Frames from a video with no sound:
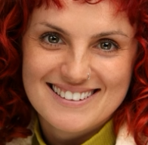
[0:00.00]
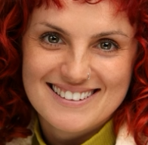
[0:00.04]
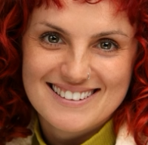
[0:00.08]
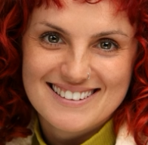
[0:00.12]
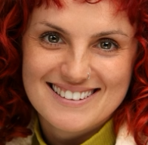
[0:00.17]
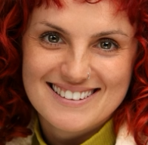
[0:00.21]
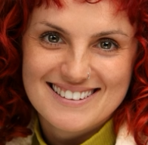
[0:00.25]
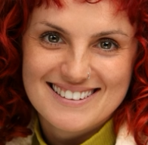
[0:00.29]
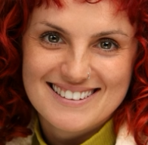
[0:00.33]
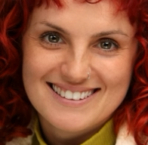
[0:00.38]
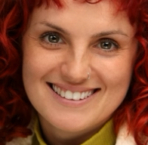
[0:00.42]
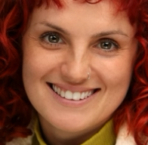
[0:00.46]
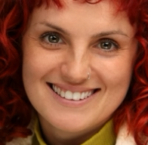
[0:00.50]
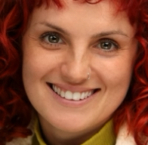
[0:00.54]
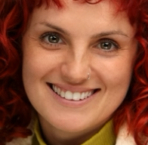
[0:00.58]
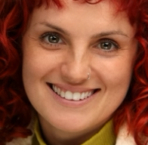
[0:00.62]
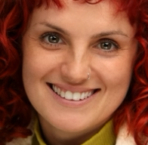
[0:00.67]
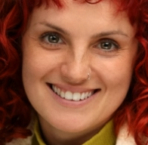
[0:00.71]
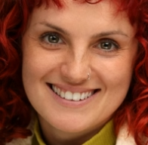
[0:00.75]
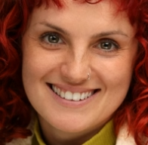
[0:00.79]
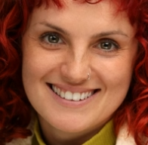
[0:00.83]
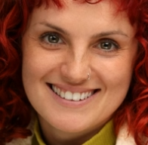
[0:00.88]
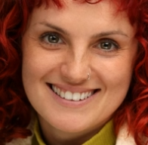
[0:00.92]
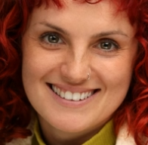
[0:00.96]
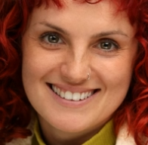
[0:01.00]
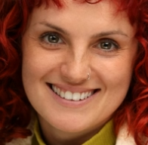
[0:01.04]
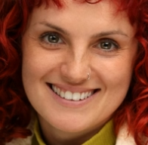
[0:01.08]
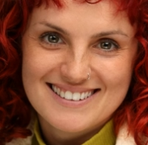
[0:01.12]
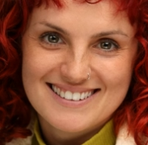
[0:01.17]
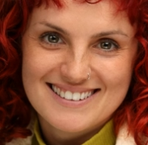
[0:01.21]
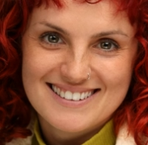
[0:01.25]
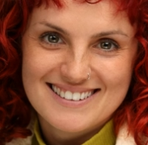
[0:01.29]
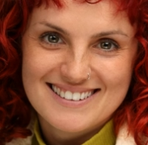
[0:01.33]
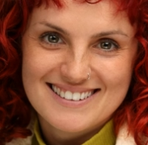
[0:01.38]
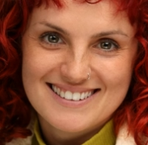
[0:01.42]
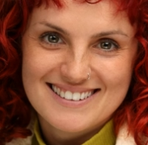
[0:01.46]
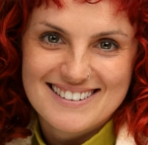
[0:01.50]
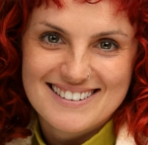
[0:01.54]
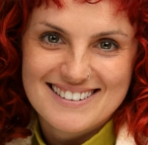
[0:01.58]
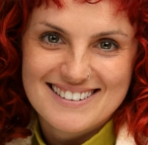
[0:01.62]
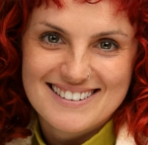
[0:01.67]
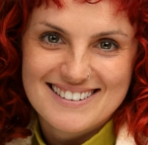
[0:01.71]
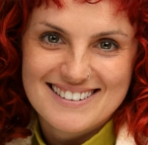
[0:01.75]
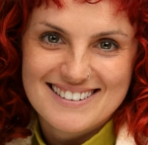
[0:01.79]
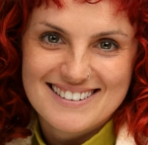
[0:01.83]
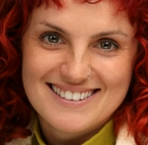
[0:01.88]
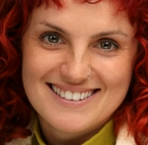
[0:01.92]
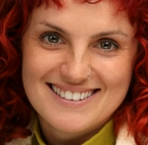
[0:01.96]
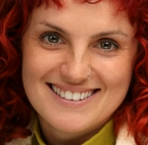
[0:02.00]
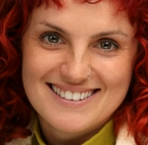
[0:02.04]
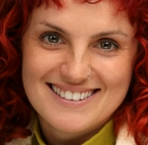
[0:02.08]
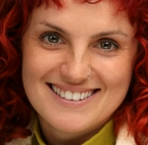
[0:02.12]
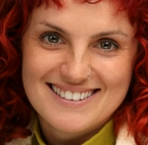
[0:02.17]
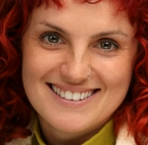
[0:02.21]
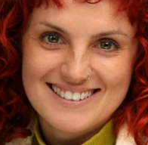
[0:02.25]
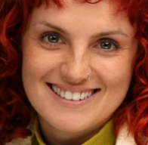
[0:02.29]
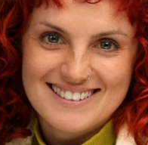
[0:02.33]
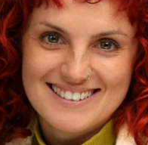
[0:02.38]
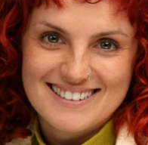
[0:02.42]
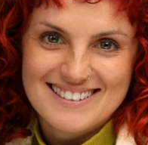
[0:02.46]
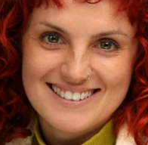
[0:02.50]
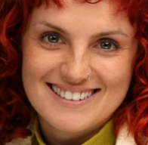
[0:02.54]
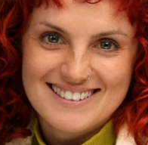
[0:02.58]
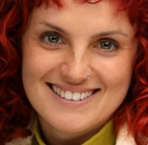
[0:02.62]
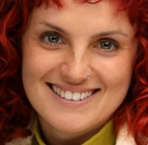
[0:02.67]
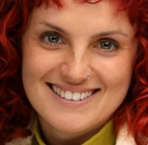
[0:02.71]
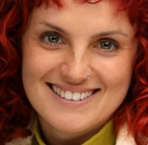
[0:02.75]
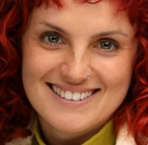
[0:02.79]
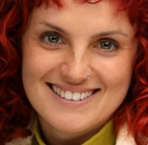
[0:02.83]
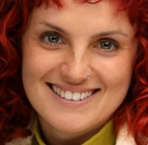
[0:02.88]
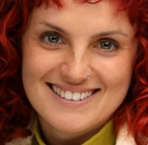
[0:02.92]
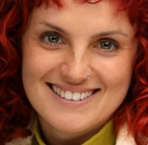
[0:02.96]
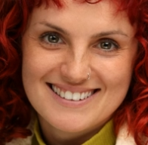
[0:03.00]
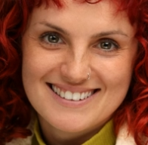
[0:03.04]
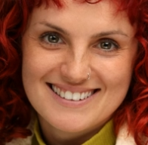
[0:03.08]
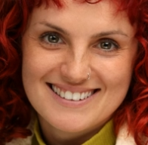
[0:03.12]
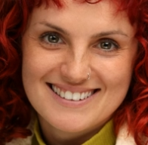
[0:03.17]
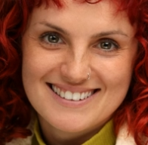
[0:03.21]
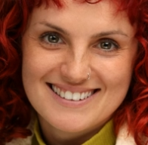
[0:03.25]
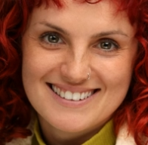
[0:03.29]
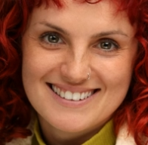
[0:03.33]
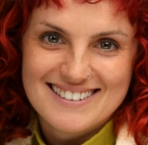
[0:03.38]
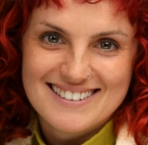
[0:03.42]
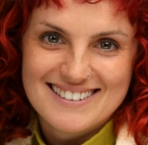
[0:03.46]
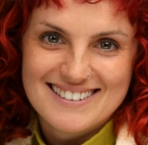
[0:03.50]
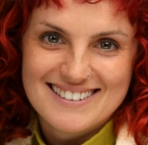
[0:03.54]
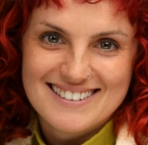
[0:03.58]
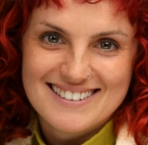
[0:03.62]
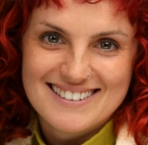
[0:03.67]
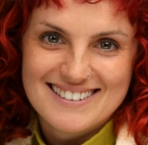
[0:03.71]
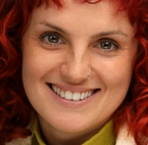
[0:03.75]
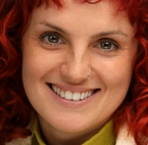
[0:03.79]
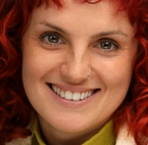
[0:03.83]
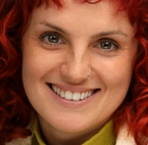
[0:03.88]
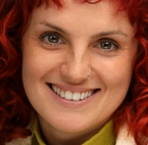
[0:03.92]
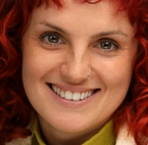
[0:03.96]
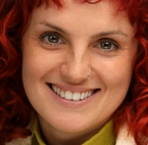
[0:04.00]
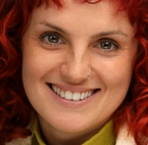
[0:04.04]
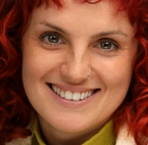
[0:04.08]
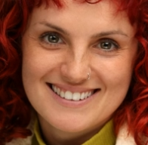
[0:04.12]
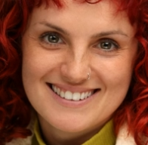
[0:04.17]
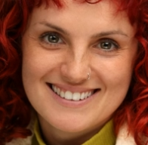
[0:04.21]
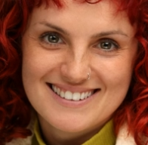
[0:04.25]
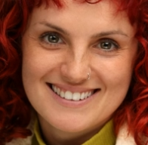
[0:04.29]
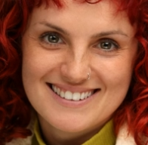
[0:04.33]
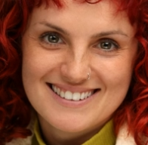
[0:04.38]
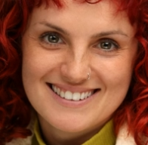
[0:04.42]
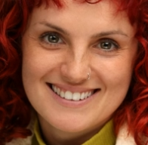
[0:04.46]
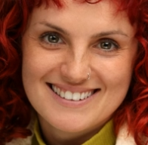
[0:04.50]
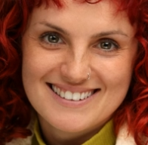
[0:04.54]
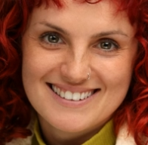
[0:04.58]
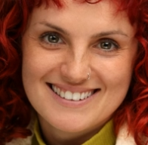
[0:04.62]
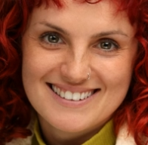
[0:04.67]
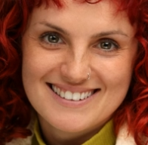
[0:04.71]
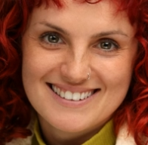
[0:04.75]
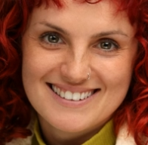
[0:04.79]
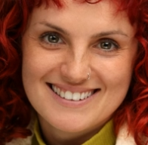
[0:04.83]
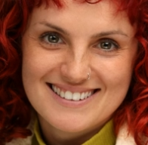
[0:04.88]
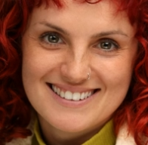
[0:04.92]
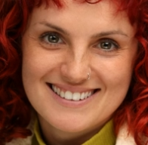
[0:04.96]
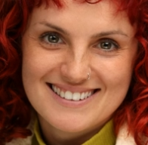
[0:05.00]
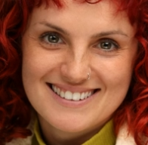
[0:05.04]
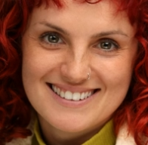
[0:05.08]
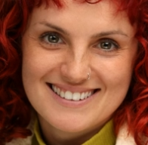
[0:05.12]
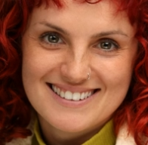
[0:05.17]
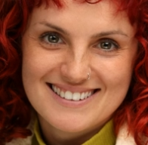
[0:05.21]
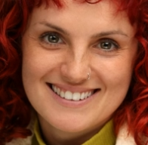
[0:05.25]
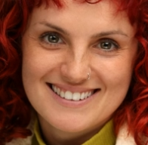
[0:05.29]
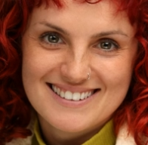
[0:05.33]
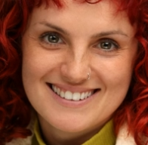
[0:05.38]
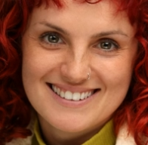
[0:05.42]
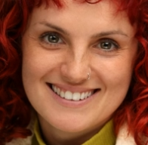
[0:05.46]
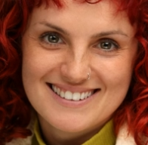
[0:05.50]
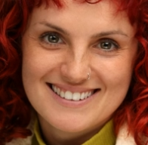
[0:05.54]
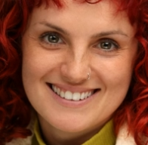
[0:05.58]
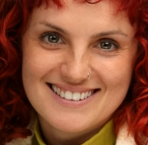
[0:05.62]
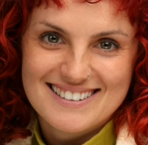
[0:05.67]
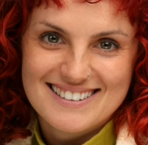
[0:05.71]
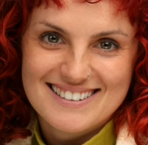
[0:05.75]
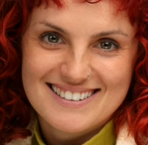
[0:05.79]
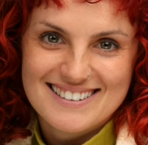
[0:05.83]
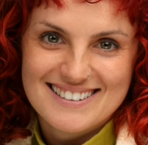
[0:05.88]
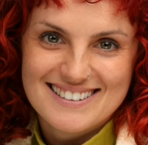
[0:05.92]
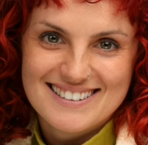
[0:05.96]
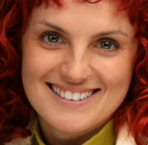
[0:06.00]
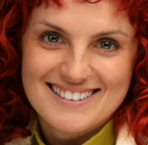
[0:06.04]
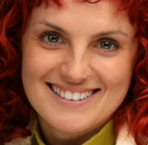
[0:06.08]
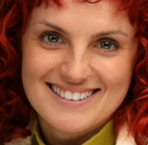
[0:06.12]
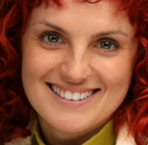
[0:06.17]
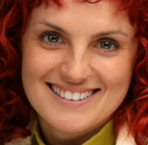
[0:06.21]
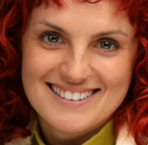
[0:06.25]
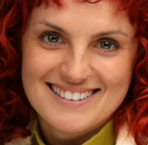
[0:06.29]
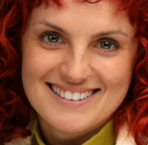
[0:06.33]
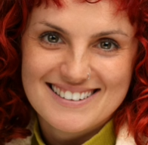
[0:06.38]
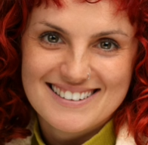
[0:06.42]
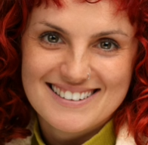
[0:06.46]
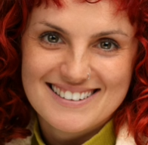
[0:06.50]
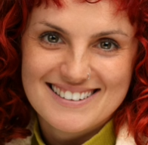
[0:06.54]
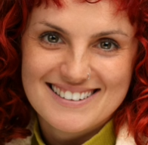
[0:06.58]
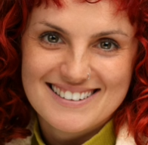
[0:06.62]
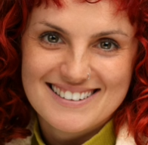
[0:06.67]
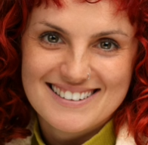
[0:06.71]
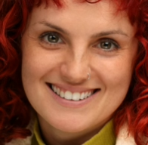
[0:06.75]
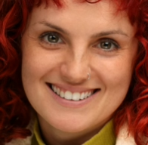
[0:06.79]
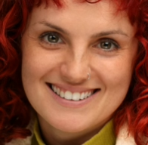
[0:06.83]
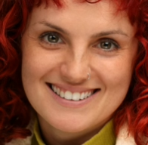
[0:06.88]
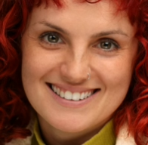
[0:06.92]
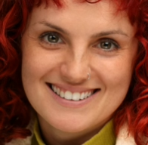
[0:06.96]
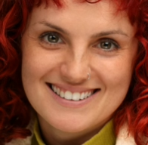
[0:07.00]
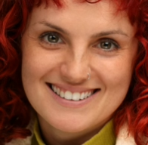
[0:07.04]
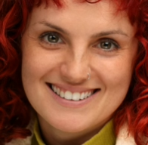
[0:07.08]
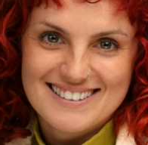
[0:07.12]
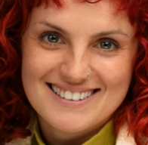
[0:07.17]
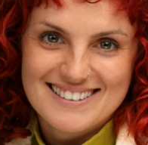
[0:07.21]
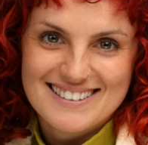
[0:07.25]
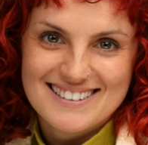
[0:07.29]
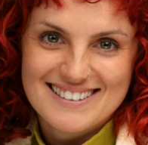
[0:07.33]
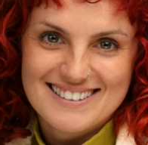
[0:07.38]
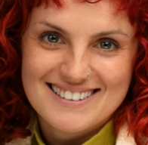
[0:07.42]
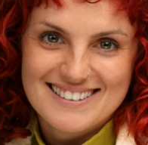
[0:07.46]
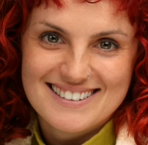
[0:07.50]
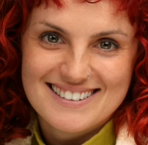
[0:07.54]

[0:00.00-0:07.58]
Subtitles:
[no speech]